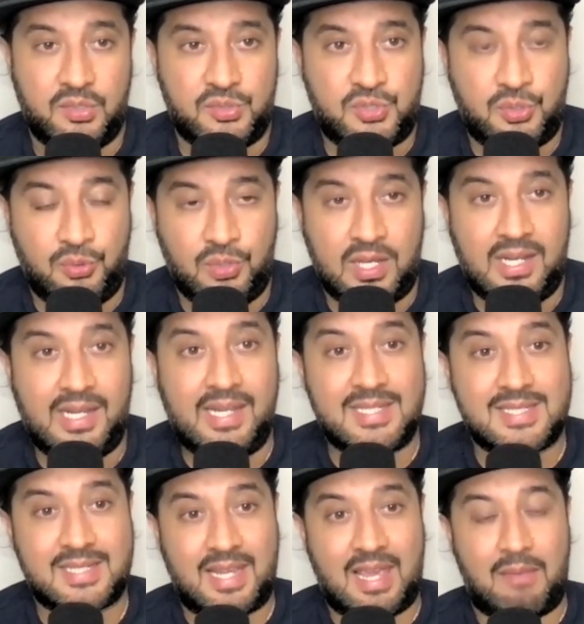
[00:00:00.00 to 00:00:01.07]
to at
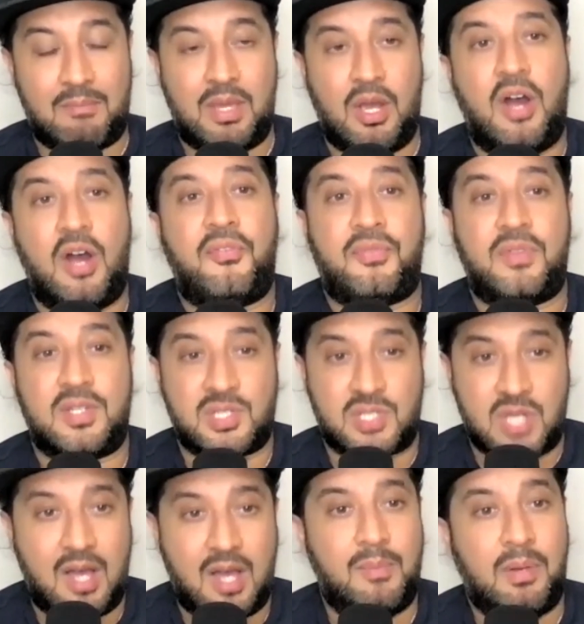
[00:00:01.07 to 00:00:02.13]
least get me off the
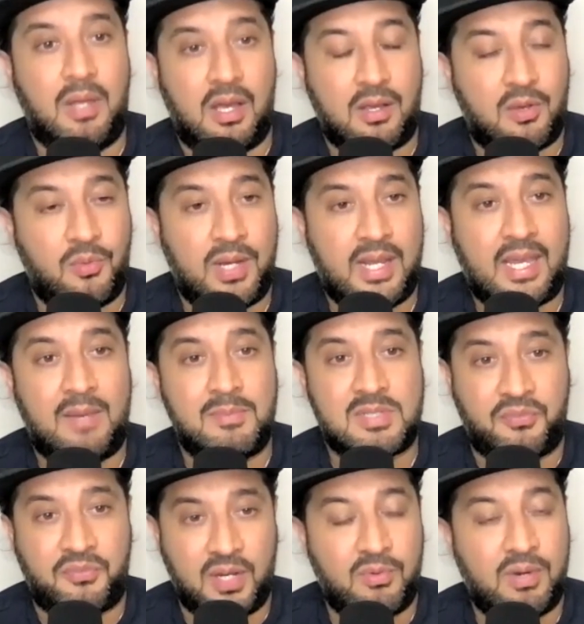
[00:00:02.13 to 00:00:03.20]
starter block when it came to
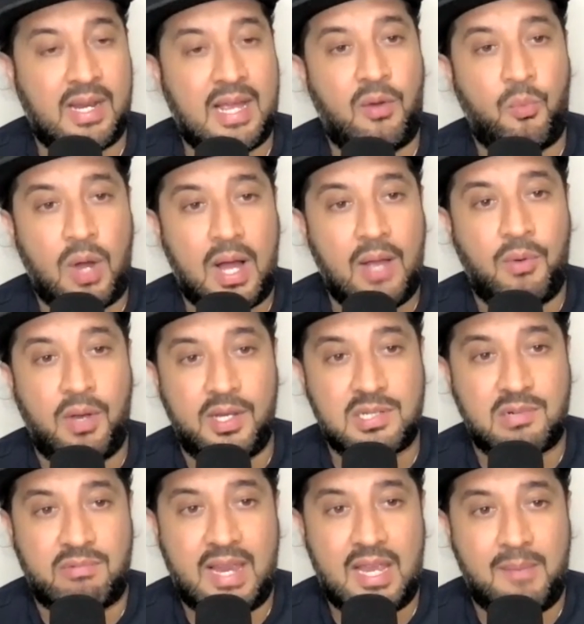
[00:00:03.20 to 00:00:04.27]
figuring out what I wanted
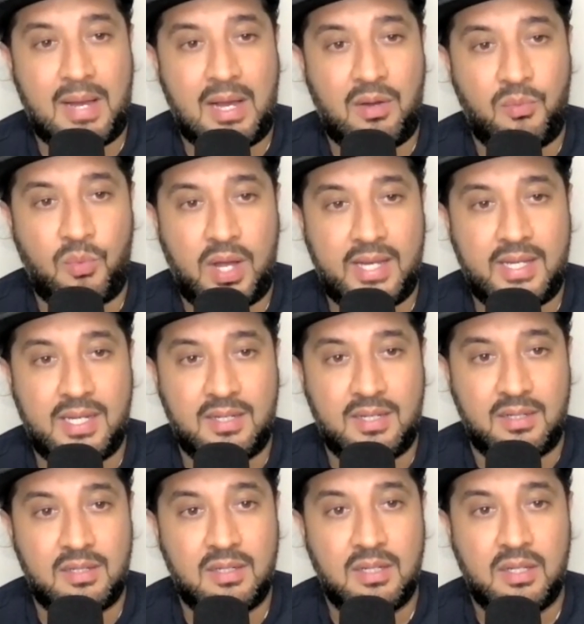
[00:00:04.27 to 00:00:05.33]
to write about and what I
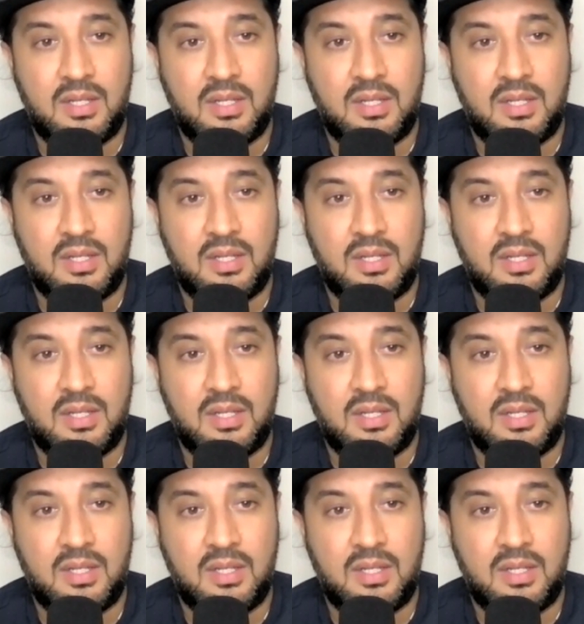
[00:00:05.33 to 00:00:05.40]
didn't.